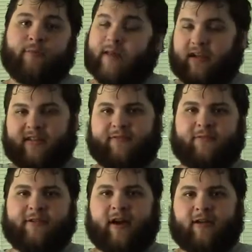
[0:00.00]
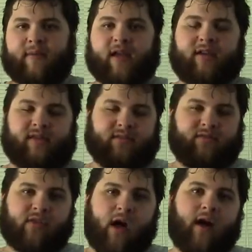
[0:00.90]
but I'll definitely talk about it in the
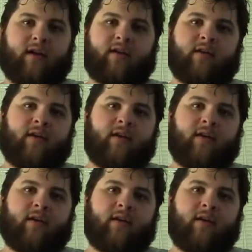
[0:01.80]
vlog.